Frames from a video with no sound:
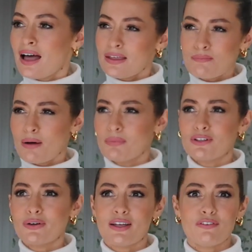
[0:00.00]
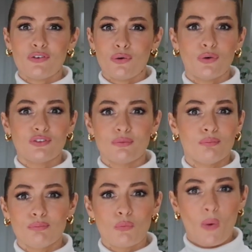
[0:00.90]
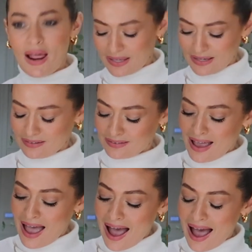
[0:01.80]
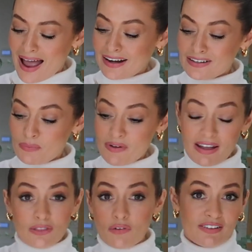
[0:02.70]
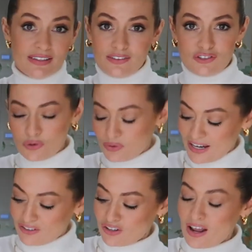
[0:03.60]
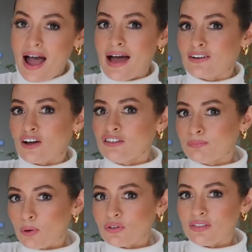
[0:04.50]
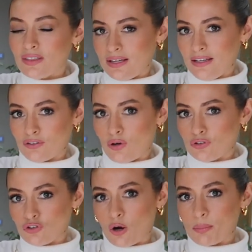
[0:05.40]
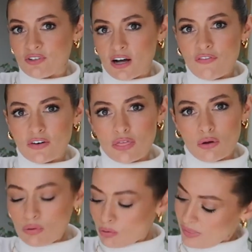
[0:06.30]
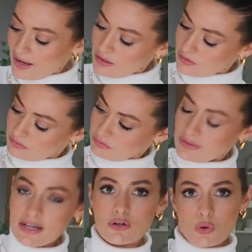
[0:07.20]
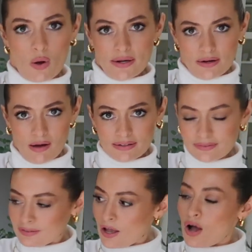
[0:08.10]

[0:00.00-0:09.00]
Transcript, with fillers: I think mum was looking for some wellies and we are in obviously in the shoe section and I spotted these on the top shelf and I thought, oh, they look, they look quite nice.